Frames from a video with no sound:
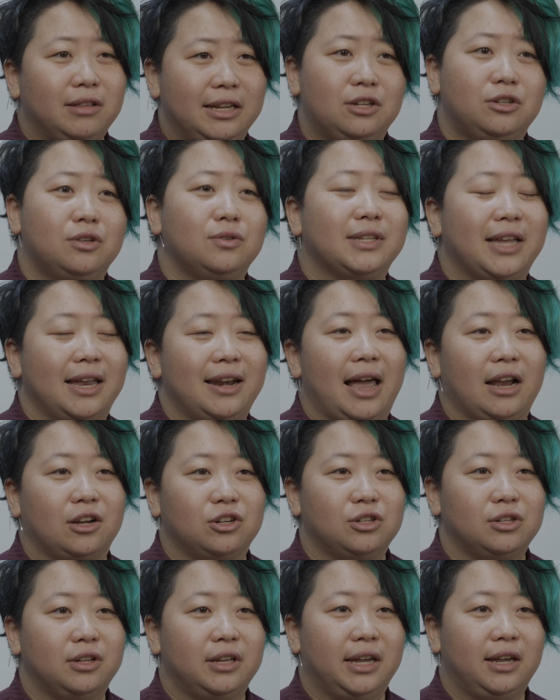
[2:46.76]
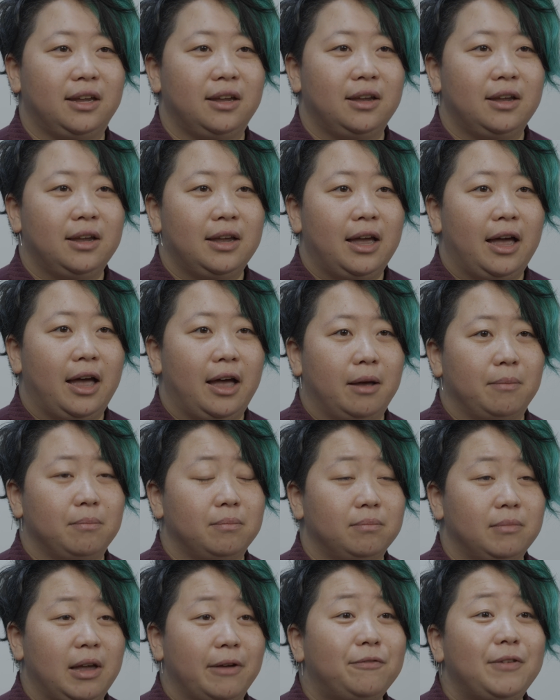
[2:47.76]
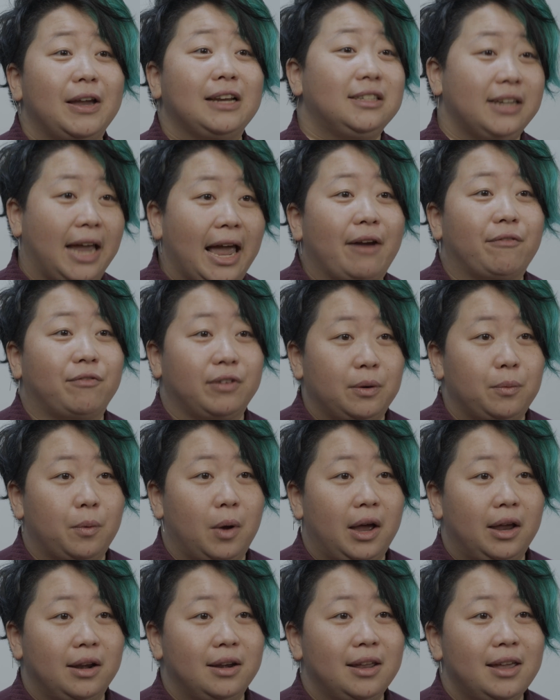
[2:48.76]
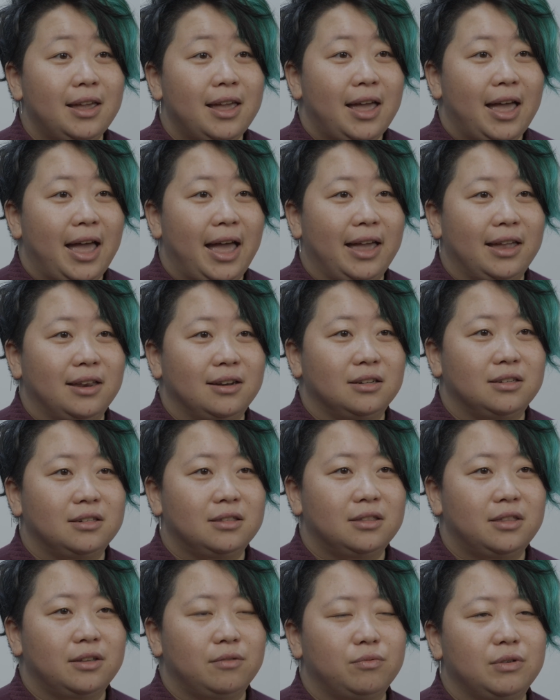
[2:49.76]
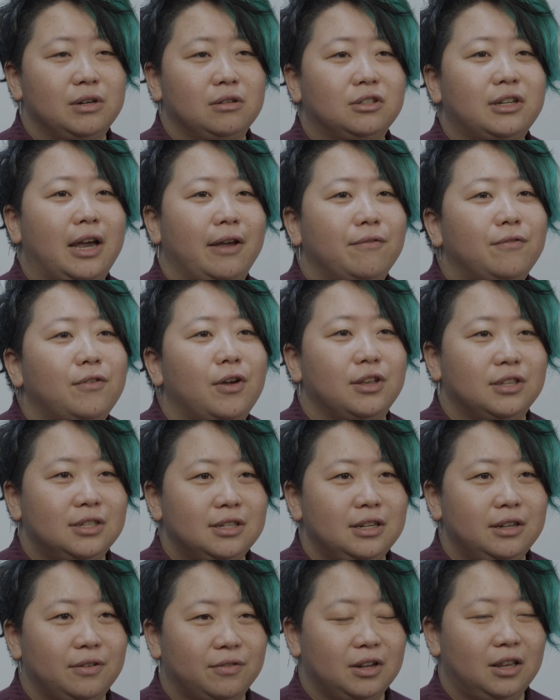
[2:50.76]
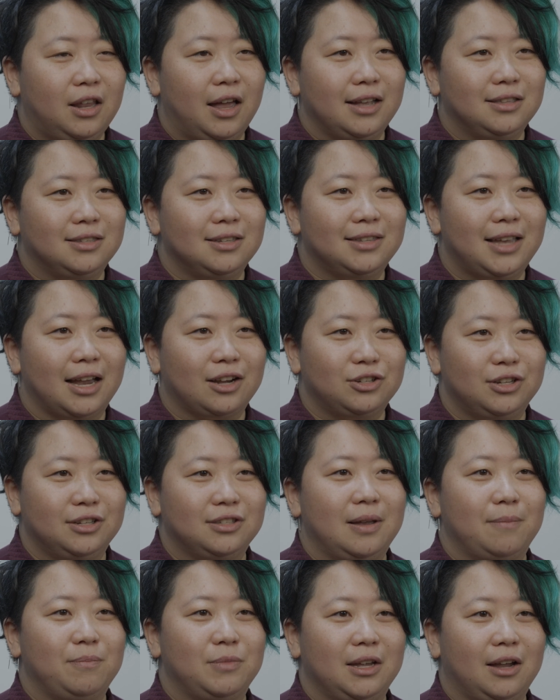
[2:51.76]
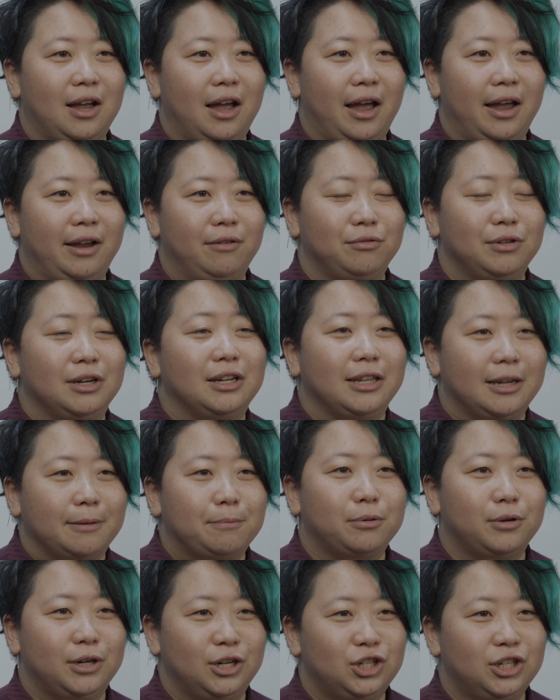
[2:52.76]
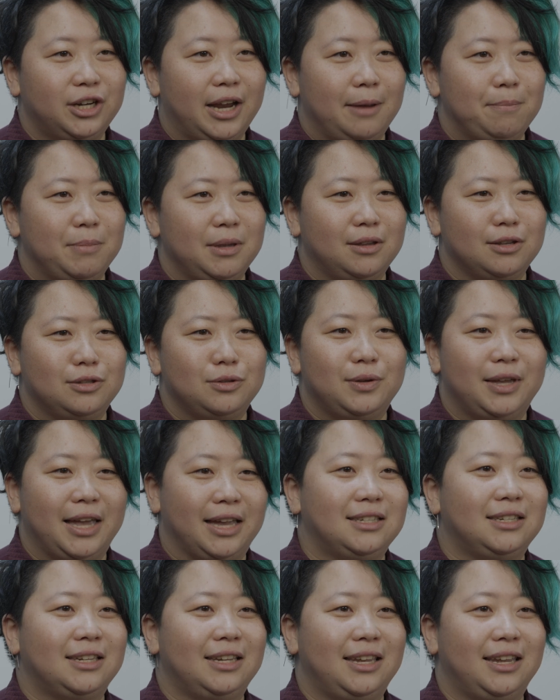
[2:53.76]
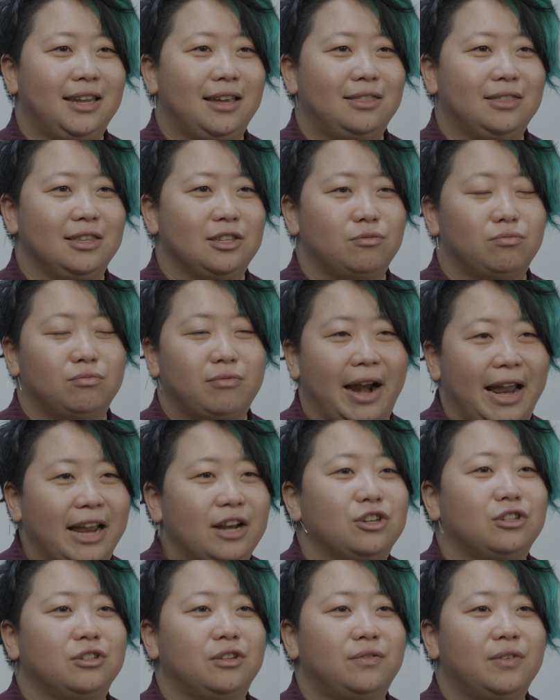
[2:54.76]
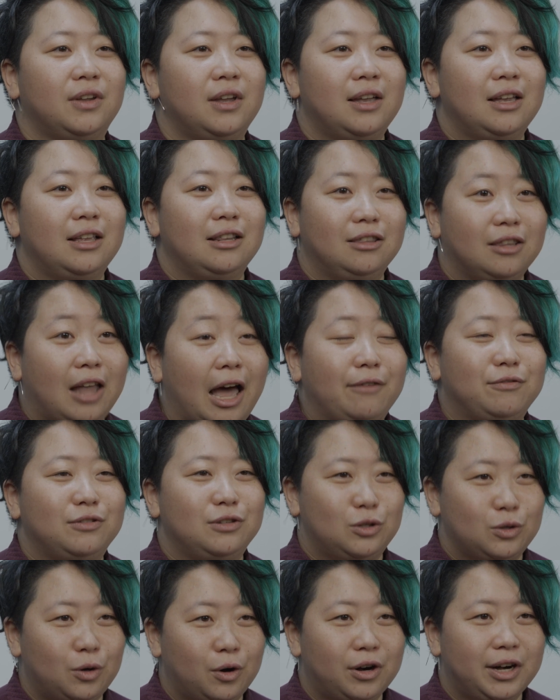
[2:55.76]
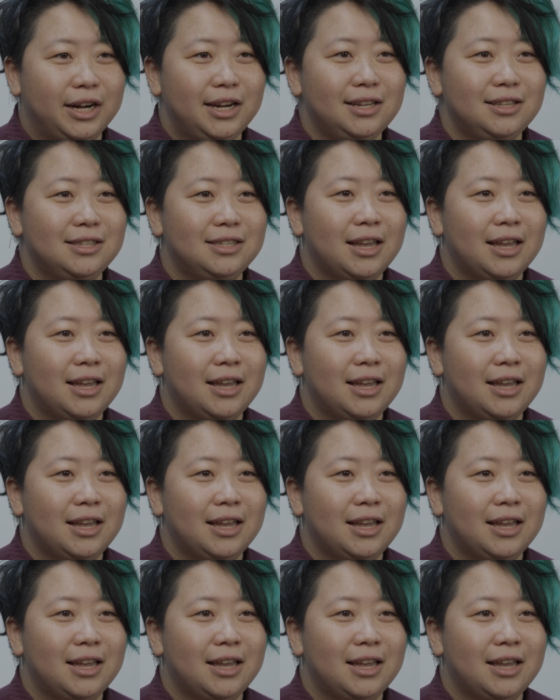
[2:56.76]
issues can actually affect everyone, and the real diversity of clients is actually something I really appreciate, because you get to hear this range of life stories